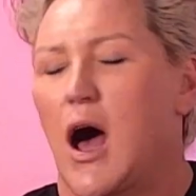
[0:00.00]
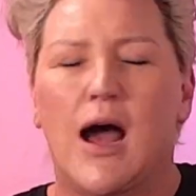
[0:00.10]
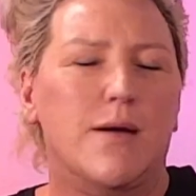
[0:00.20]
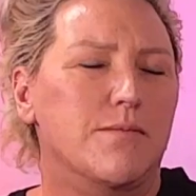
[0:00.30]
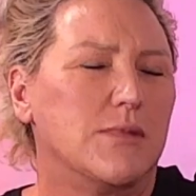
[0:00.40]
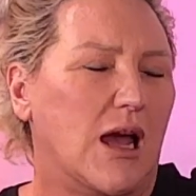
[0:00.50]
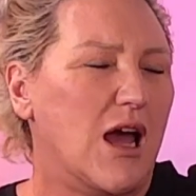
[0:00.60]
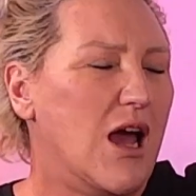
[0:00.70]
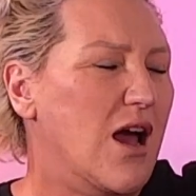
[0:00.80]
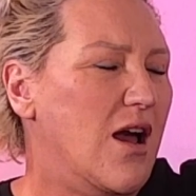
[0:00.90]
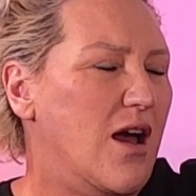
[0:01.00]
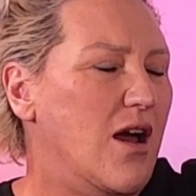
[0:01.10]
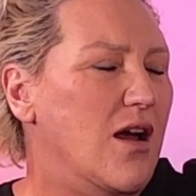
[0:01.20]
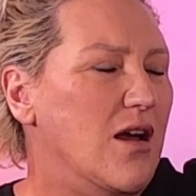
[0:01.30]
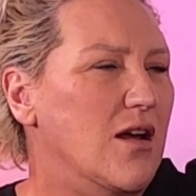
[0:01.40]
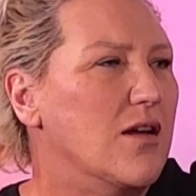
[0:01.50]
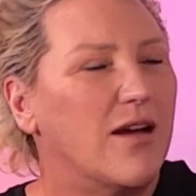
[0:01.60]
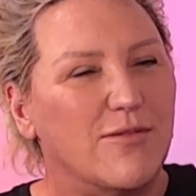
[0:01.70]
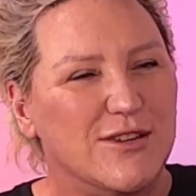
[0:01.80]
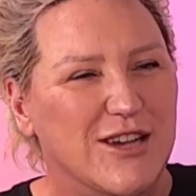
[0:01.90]
I'm
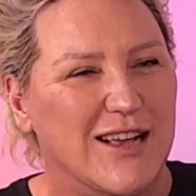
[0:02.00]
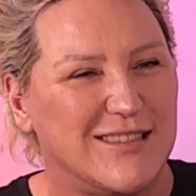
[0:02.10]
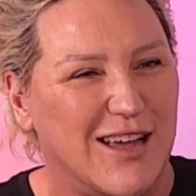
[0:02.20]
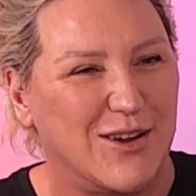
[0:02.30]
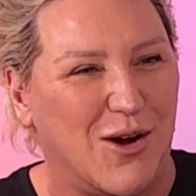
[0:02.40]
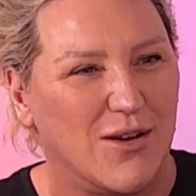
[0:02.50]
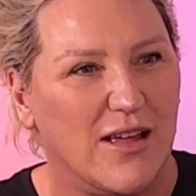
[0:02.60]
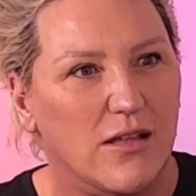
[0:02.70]
gay every chance they got.